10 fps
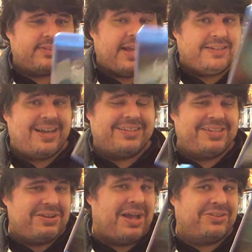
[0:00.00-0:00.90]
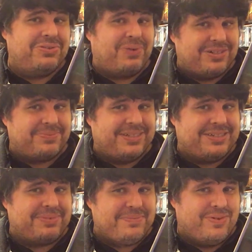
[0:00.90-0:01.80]
I do watch my
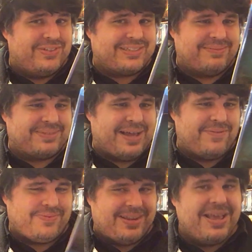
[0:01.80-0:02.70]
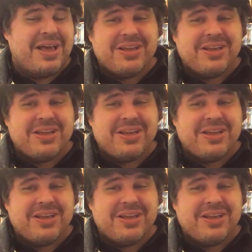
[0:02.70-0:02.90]
Ghibli movies sometimes, but